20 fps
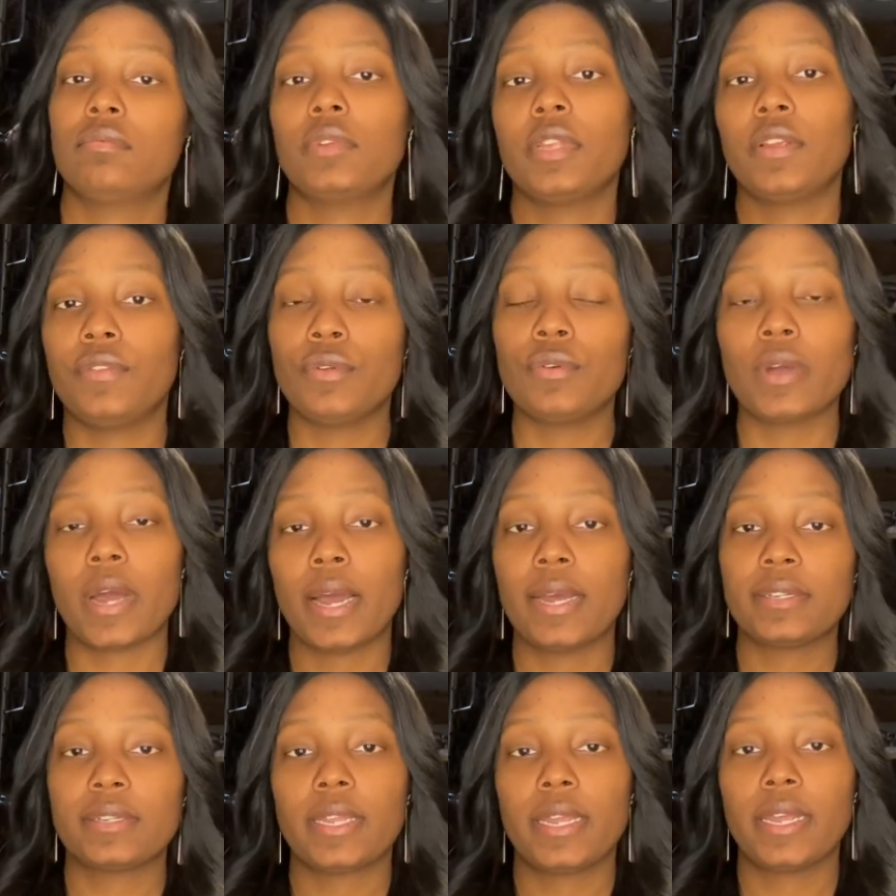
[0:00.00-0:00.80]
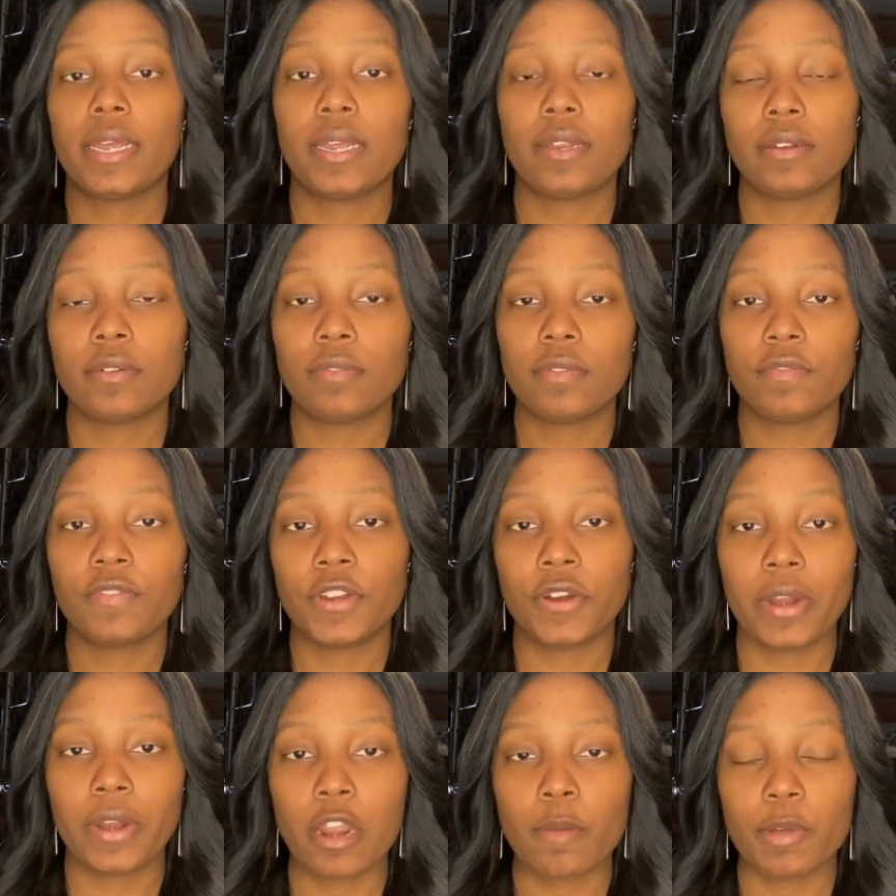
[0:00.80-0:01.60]
if you guys can't
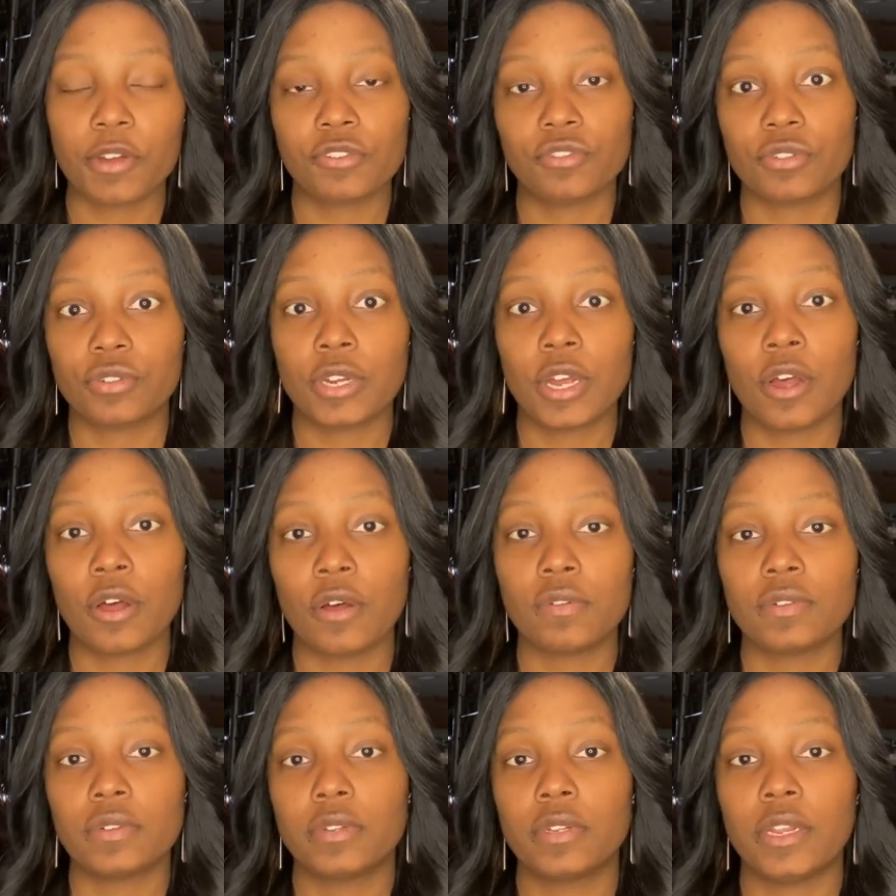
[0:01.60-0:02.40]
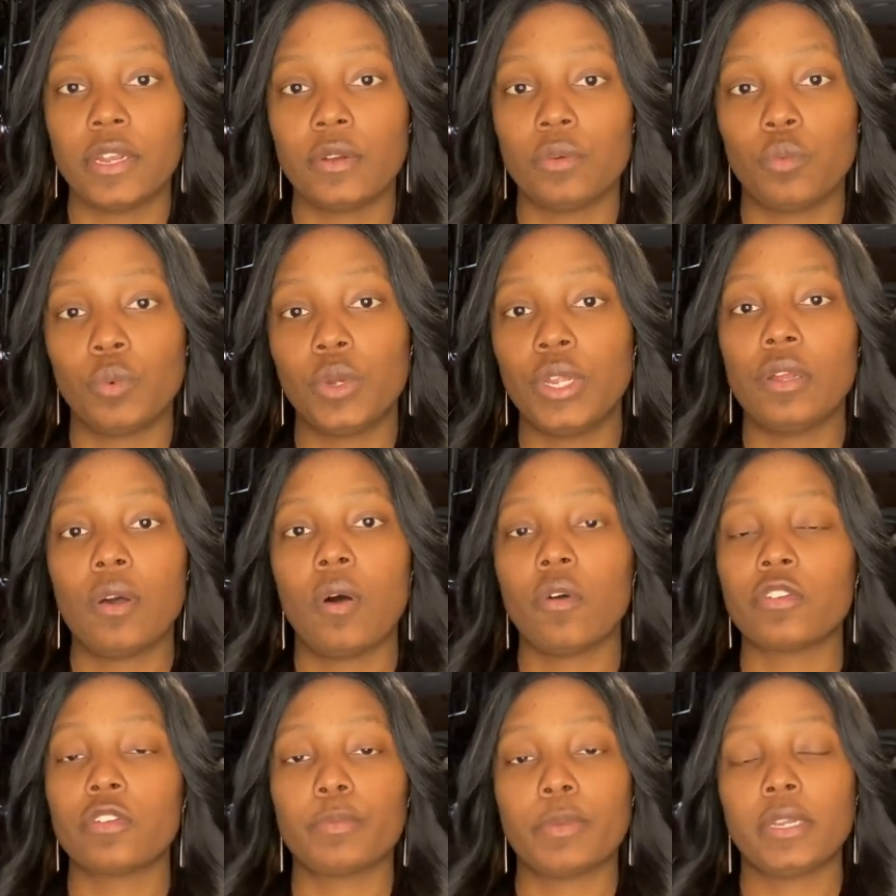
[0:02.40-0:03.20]
figure it out amongst yourselves, then we
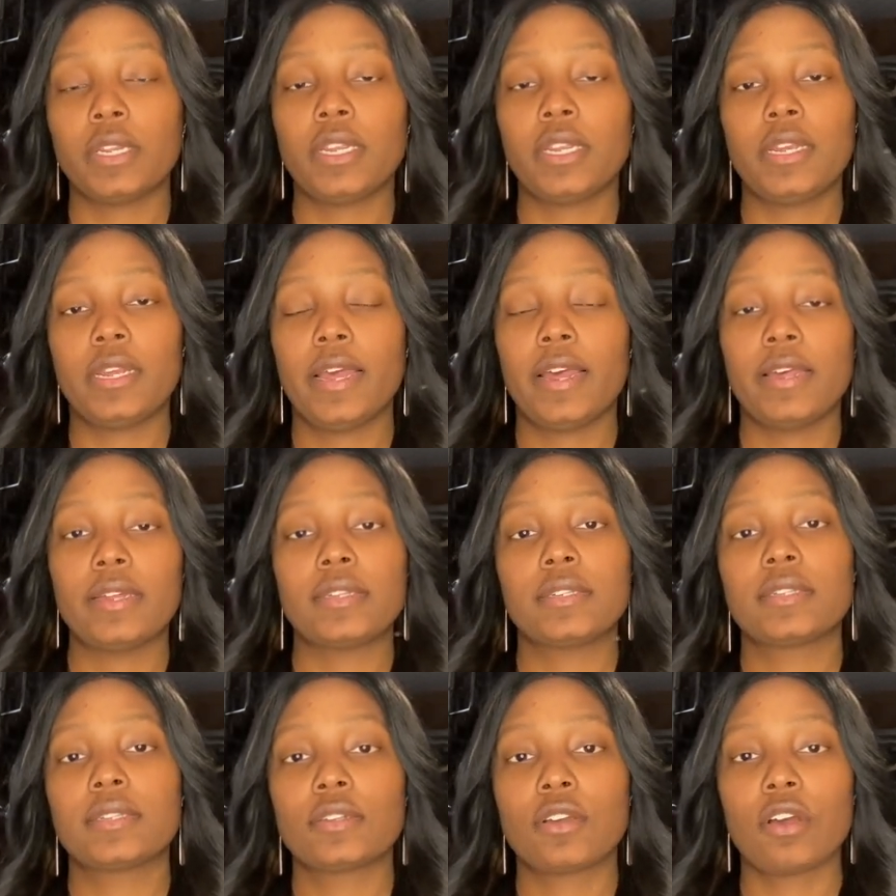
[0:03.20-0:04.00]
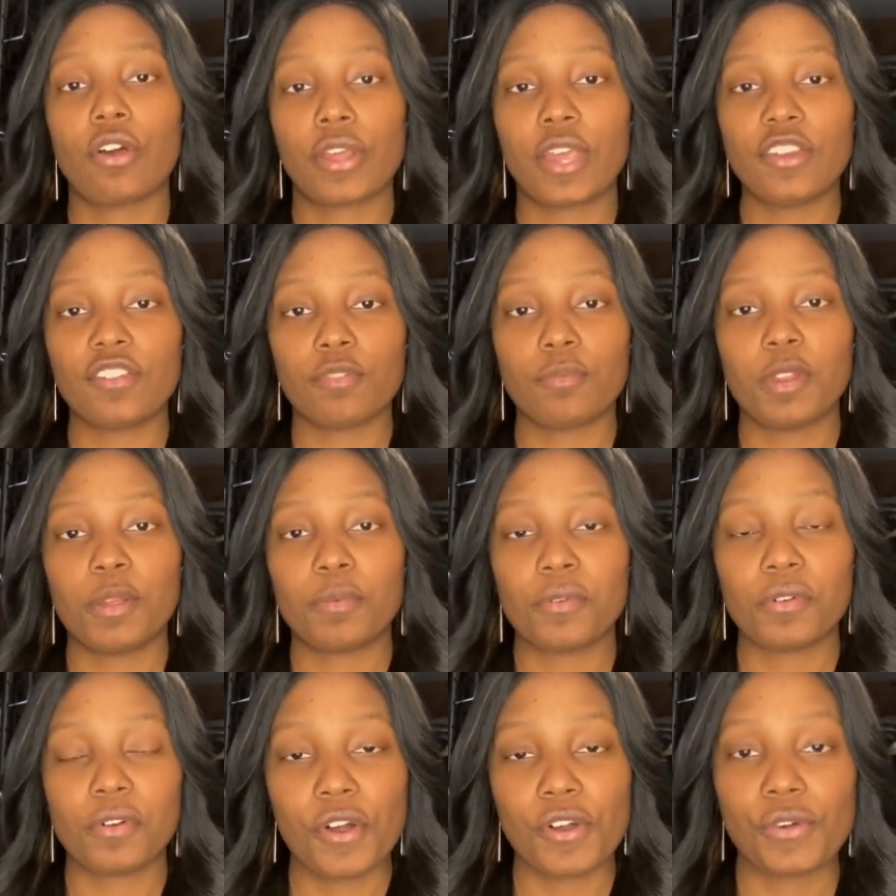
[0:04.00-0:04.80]
ultimately, as Caucasian
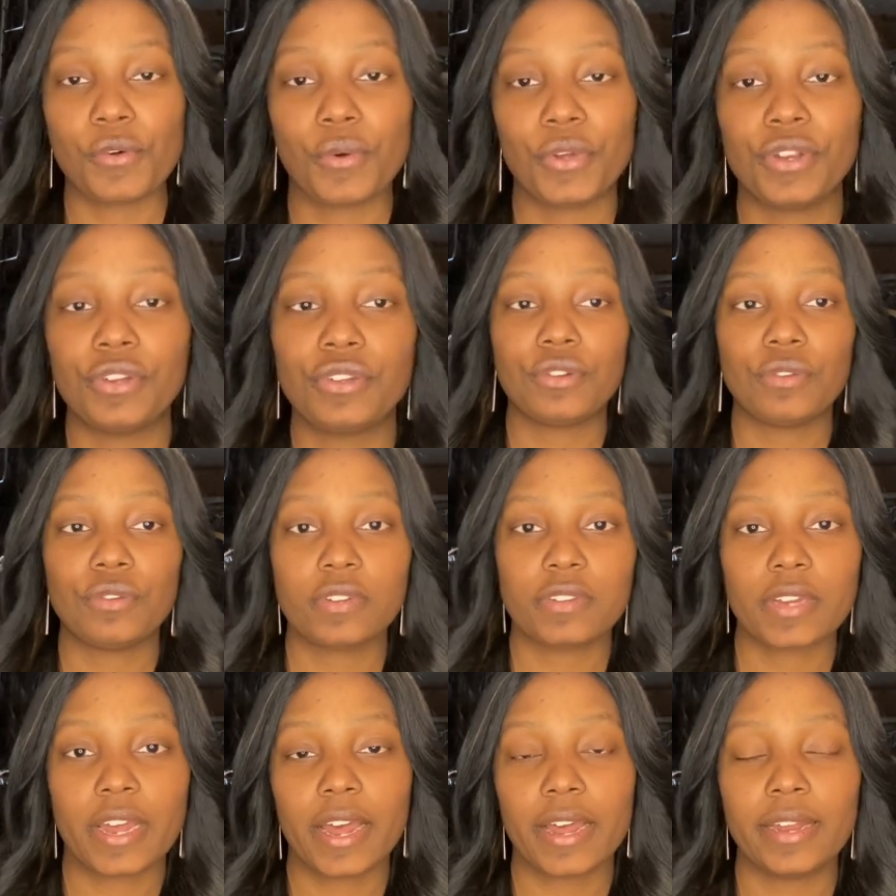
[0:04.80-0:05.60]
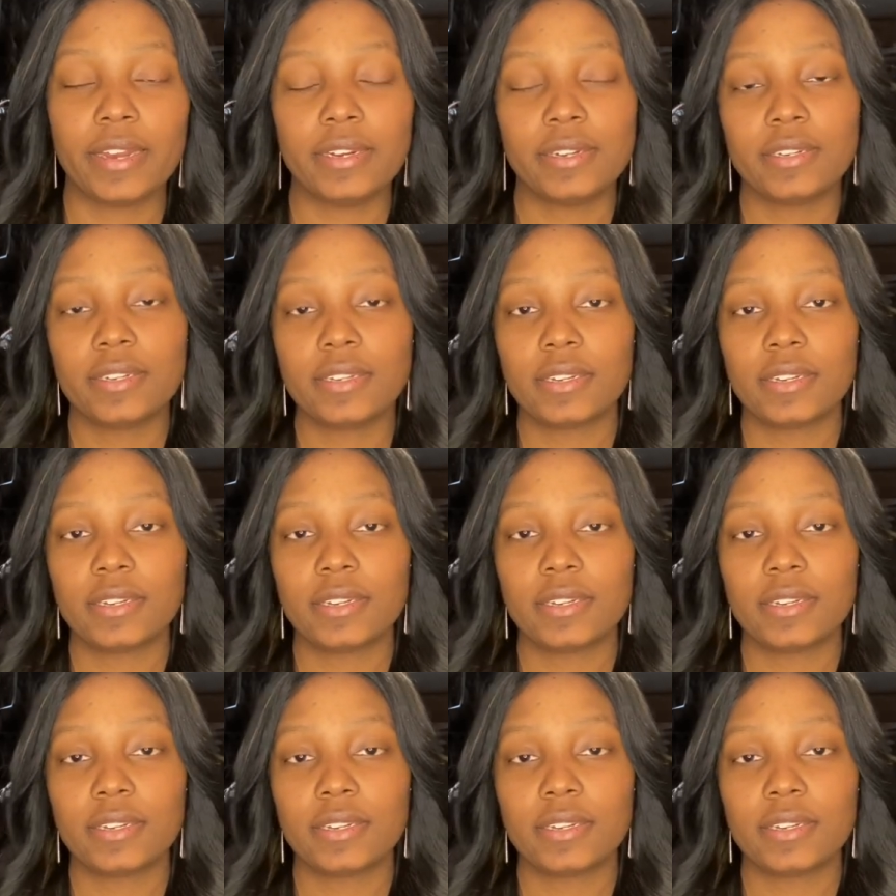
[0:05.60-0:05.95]
people, are going decide